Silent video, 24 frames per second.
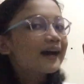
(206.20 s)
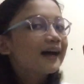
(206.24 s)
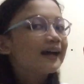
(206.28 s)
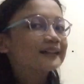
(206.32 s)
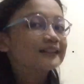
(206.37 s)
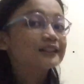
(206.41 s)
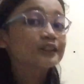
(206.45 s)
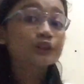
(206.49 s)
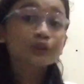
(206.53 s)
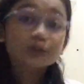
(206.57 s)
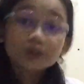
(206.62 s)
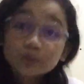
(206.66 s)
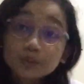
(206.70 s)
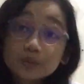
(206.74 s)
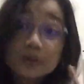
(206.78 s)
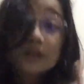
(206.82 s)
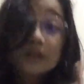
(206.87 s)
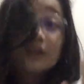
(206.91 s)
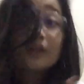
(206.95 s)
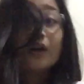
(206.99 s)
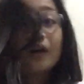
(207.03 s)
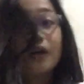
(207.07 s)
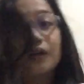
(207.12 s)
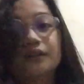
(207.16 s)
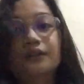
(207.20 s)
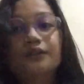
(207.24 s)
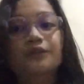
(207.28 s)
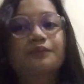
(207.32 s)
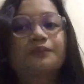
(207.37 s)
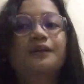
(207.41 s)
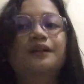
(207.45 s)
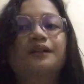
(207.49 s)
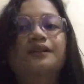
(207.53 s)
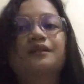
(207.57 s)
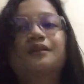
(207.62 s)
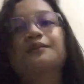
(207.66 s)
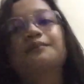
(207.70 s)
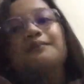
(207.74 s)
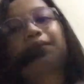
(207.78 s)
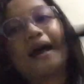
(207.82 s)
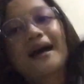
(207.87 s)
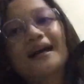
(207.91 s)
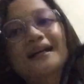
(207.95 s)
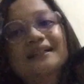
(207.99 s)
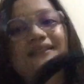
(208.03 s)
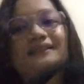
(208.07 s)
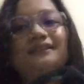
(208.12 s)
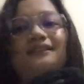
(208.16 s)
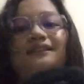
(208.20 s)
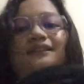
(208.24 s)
at school also because it's black.